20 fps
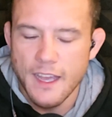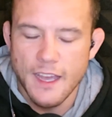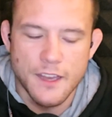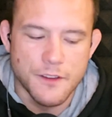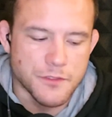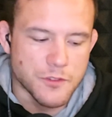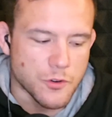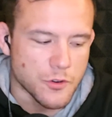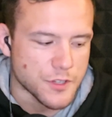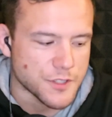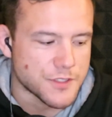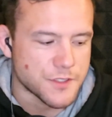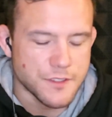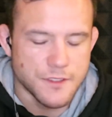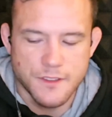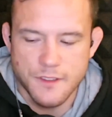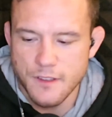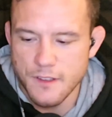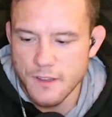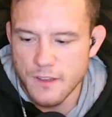Of course,
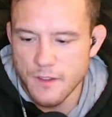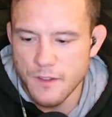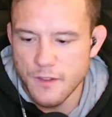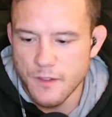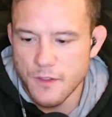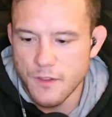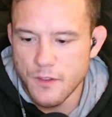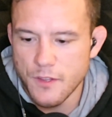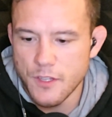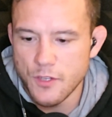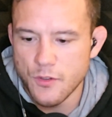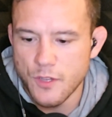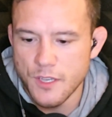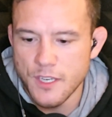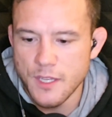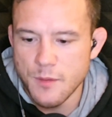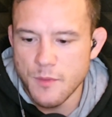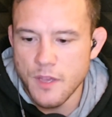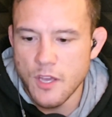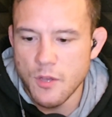you can
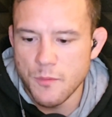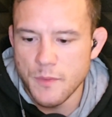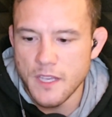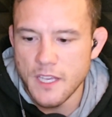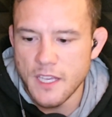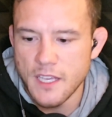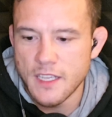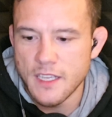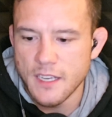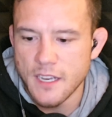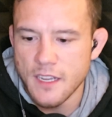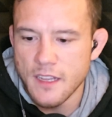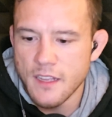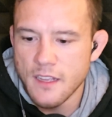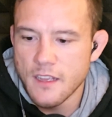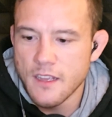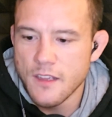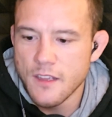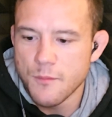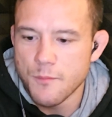email me and
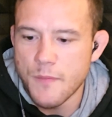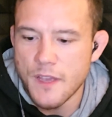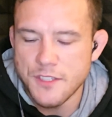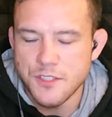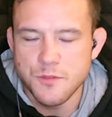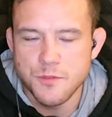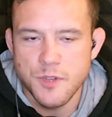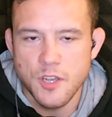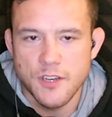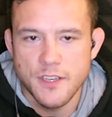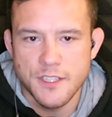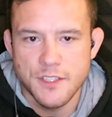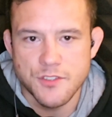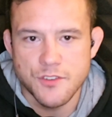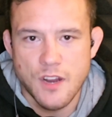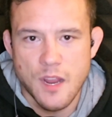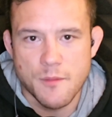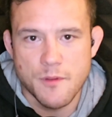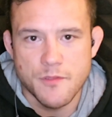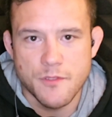message me on
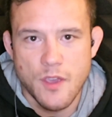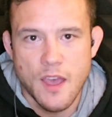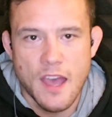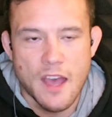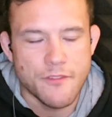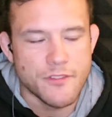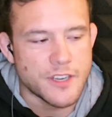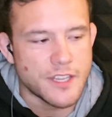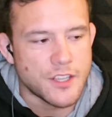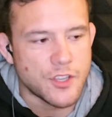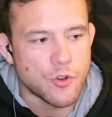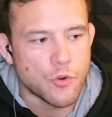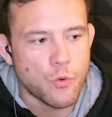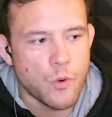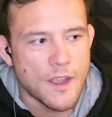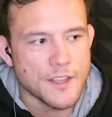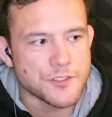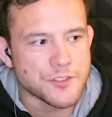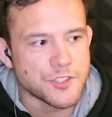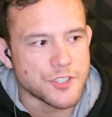Instagram if you have any
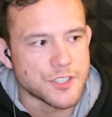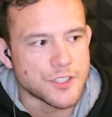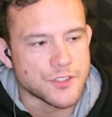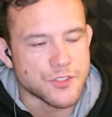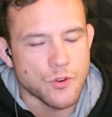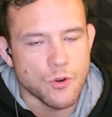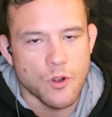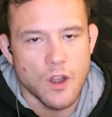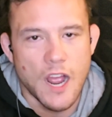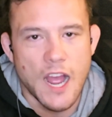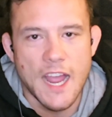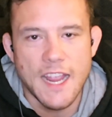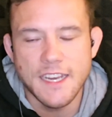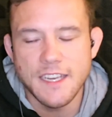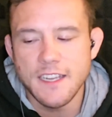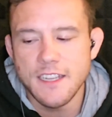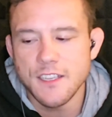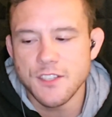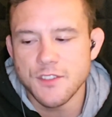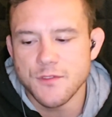questions or
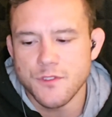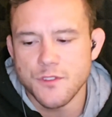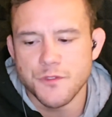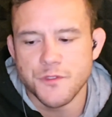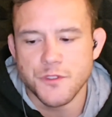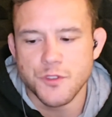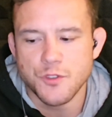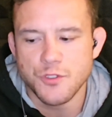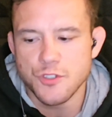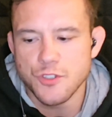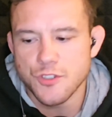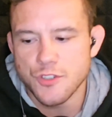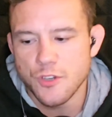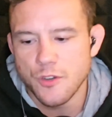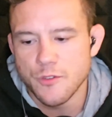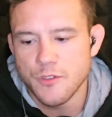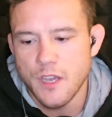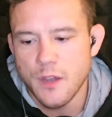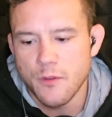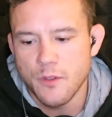ideas for future
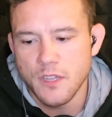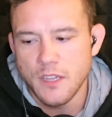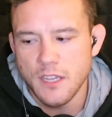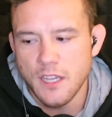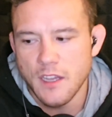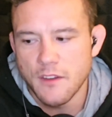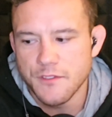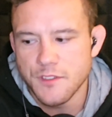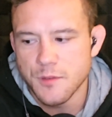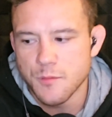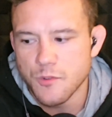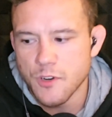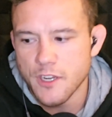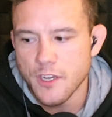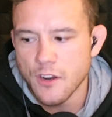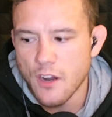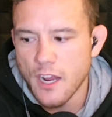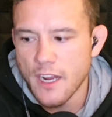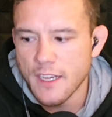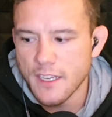shows. I would love to bring
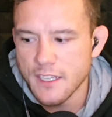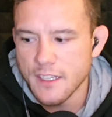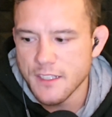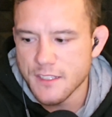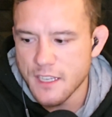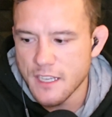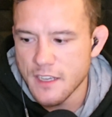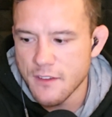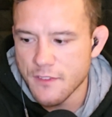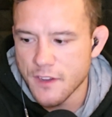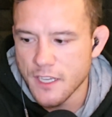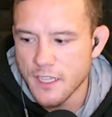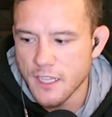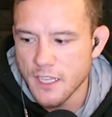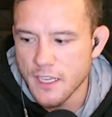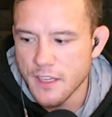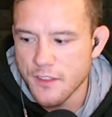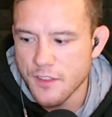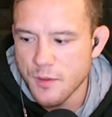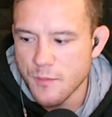your ideas if I
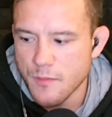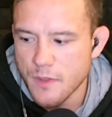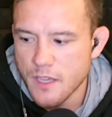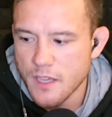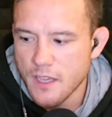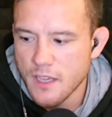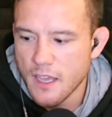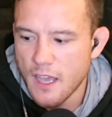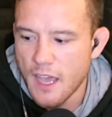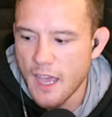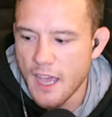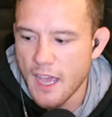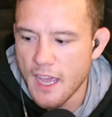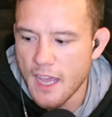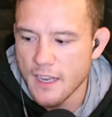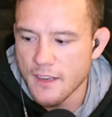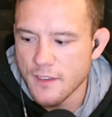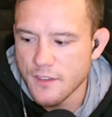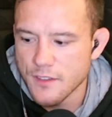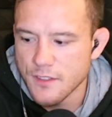like them
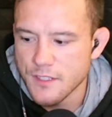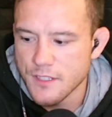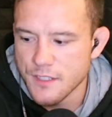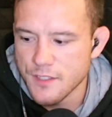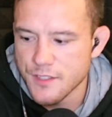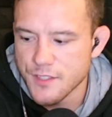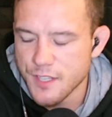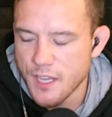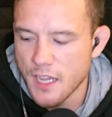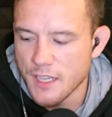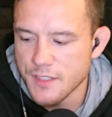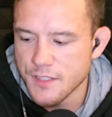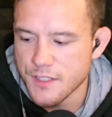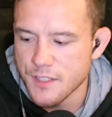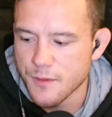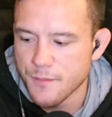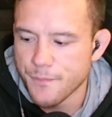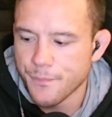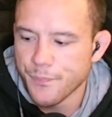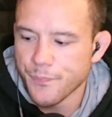and discuss
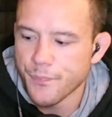them.